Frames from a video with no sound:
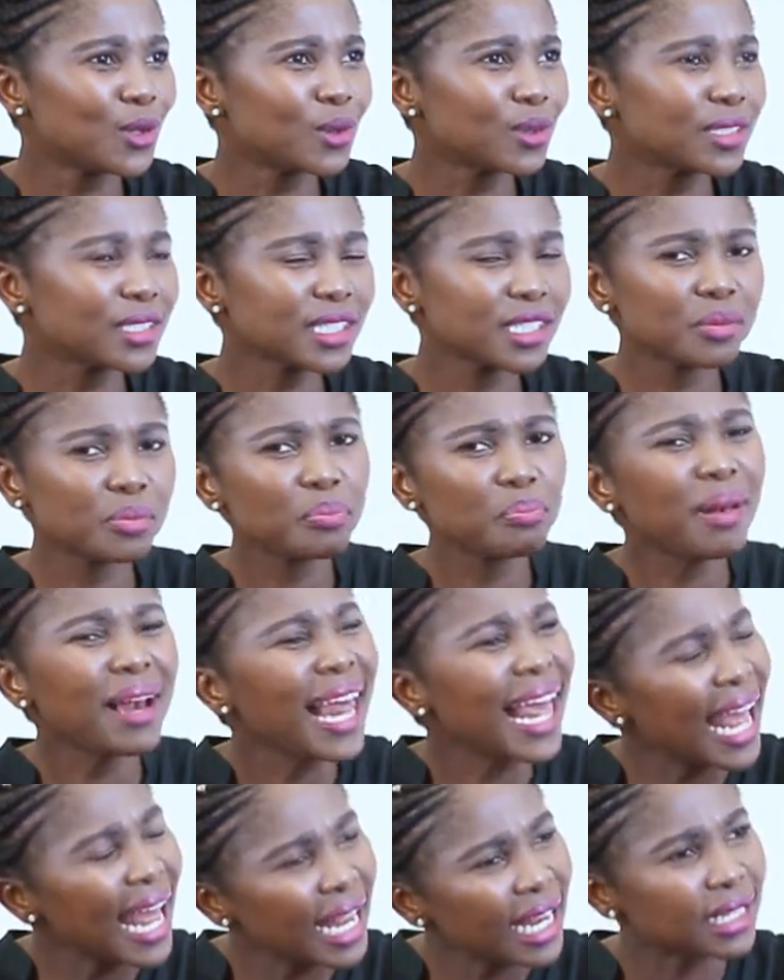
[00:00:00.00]
Just
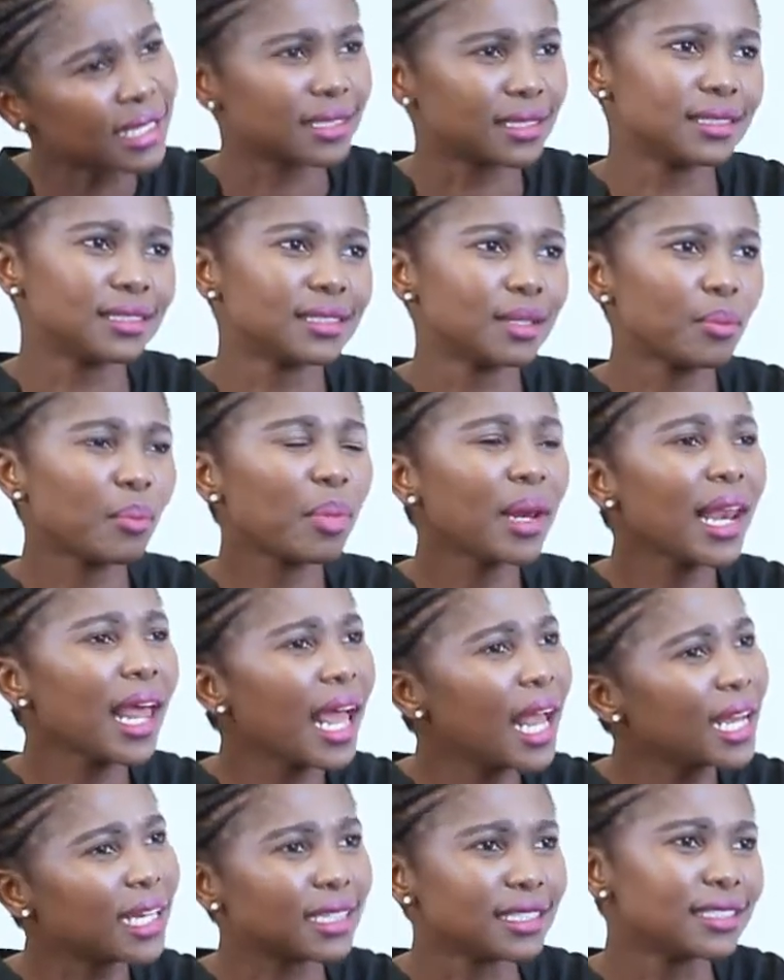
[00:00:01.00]
plan.
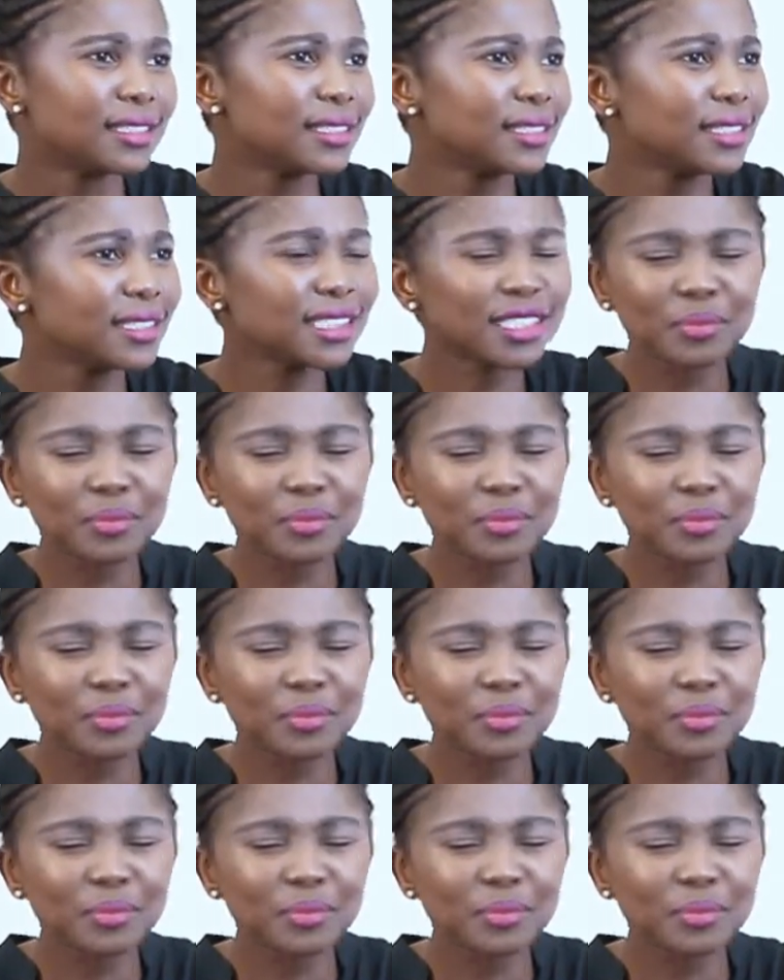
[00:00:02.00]
Just